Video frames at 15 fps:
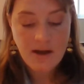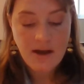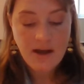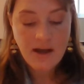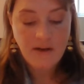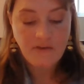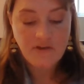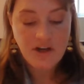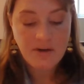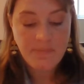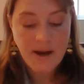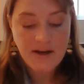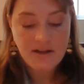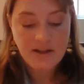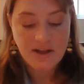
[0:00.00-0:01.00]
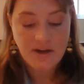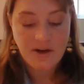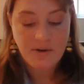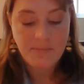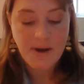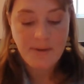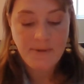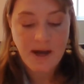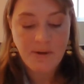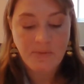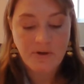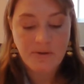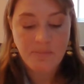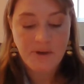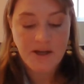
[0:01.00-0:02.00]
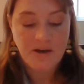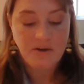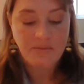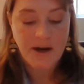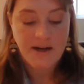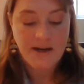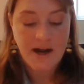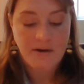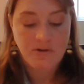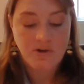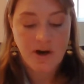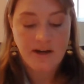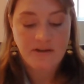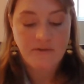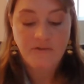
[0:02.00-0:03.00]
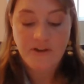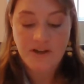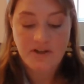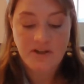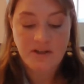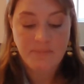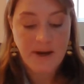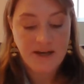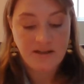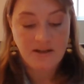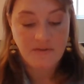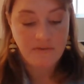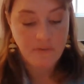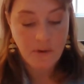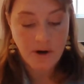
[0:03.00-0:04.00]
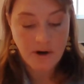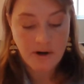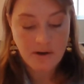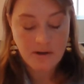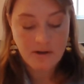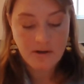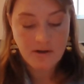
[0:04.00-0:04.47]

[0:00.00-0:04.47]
If she had been clearer, maybe I wouldn't be here right now trying to finish this painting for her.